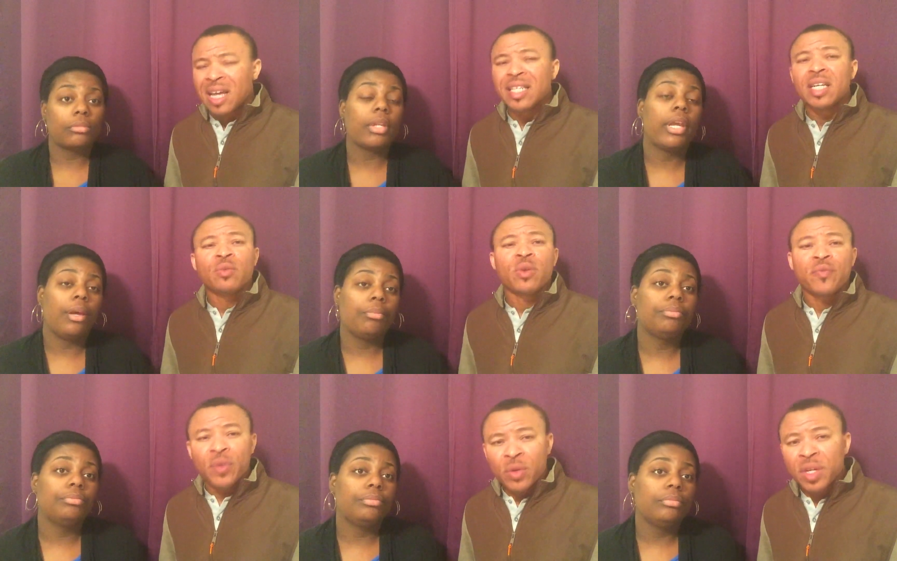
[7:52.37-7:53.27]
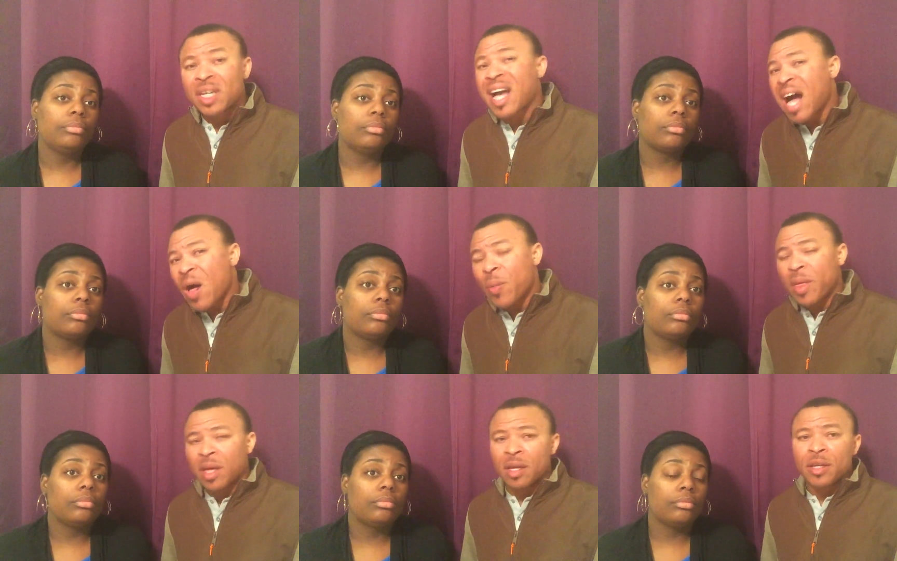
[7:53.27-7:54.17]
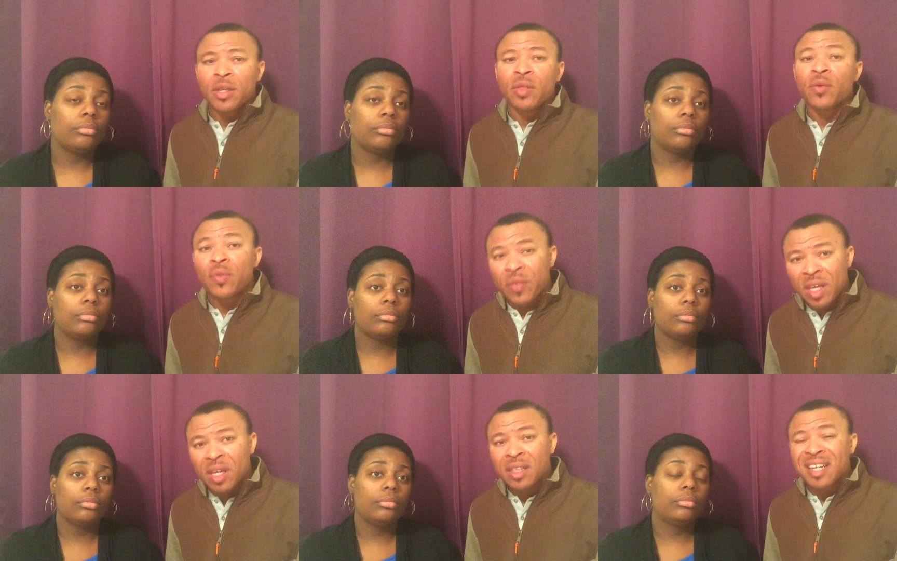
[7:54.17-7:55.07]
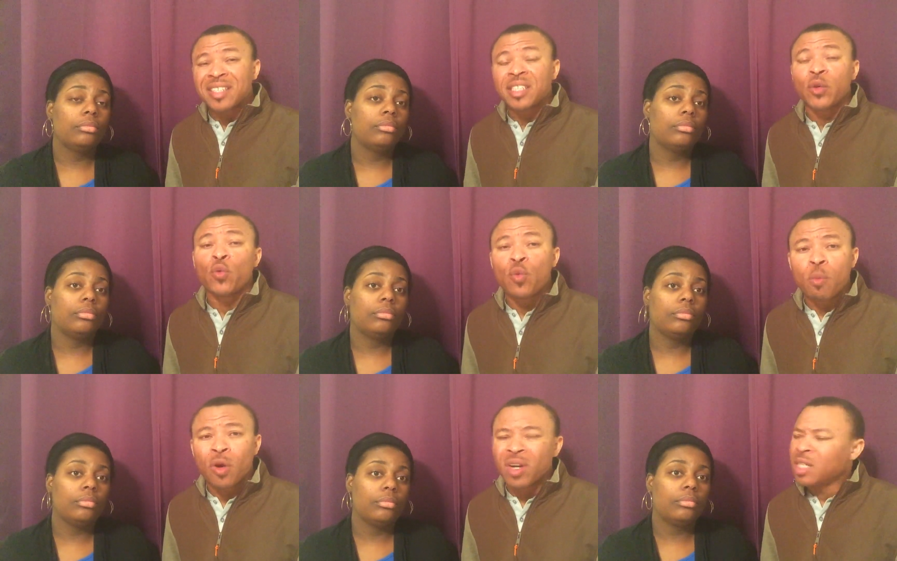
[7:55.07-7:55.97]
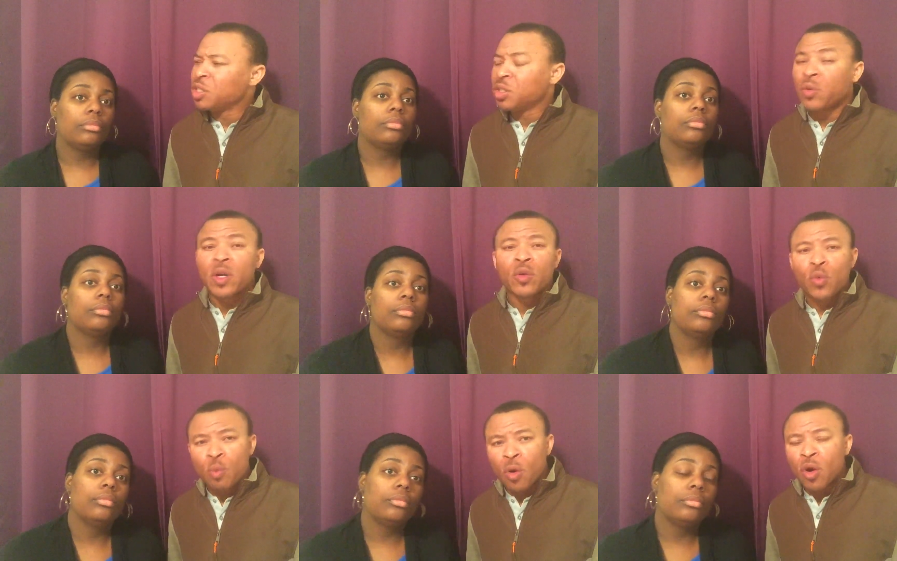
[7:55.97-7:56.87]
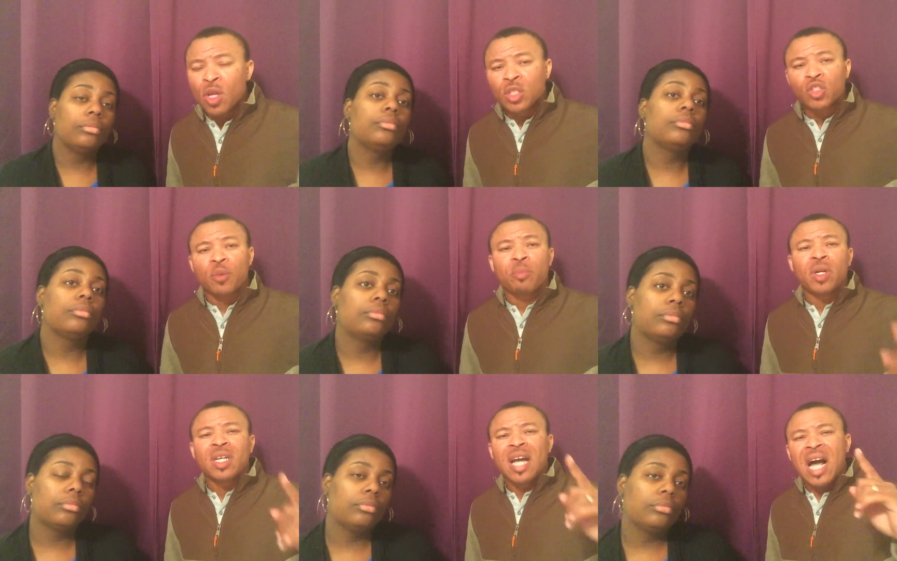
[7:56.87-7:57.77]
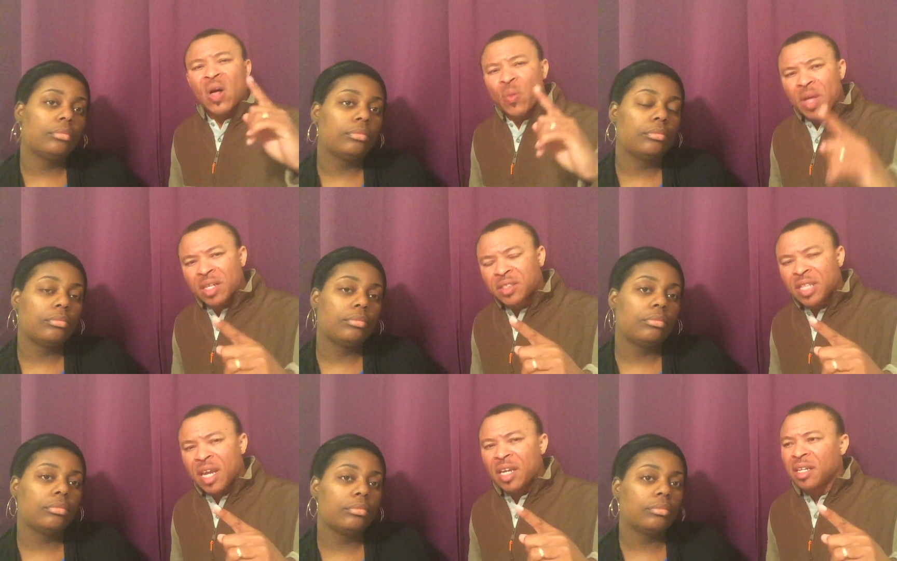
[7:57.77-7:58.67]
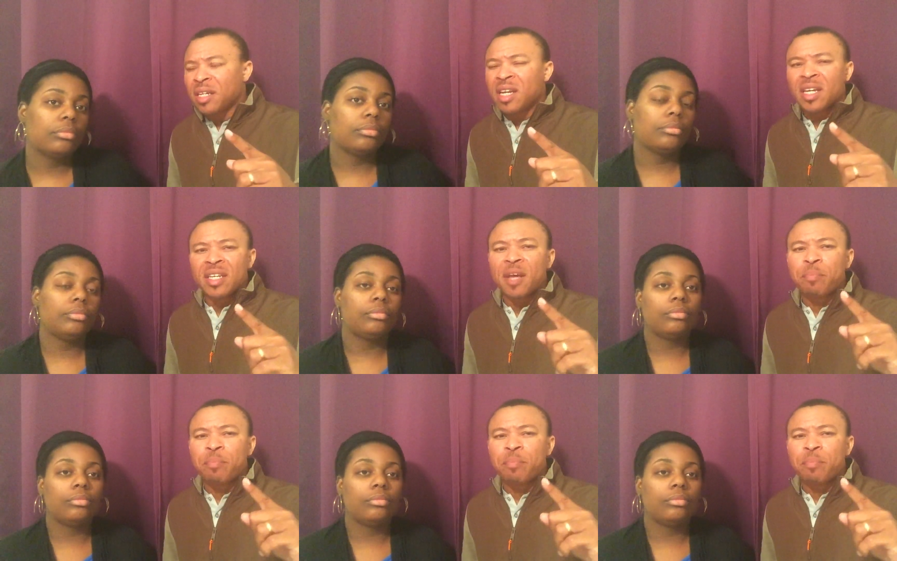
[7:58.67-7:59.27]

Speaker 1: and yeah. they reveal it out there. You think that is a rumor. It's not a rumor. Somebody out there saying they